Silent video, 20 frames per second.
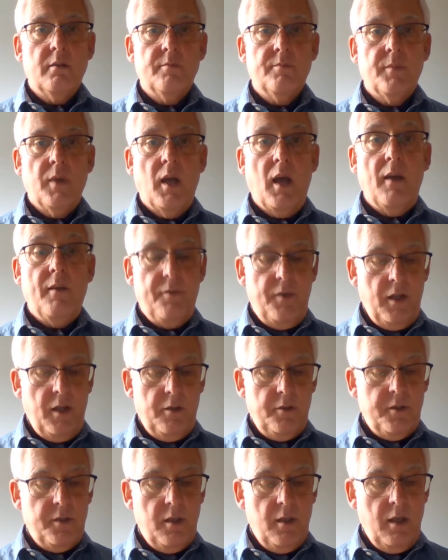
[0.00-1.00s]
I
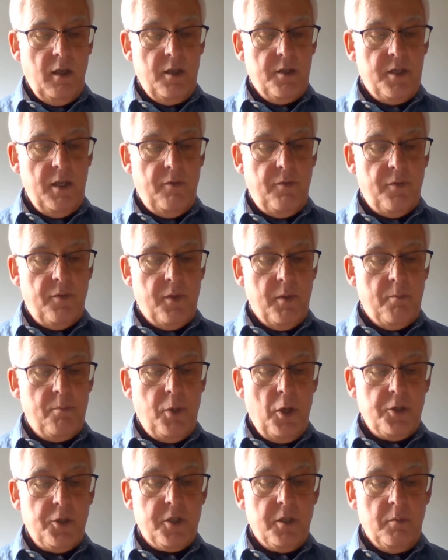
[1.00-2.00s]
felt as if the
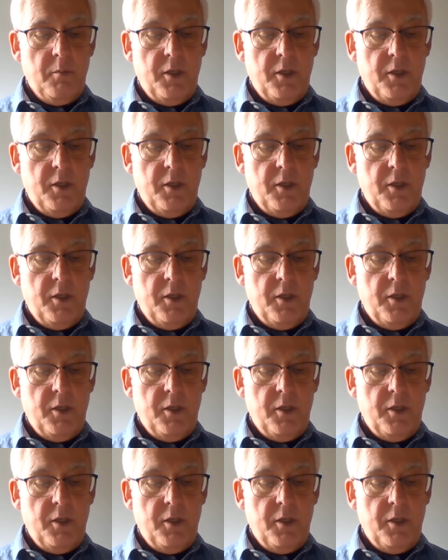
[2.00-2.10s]
bottom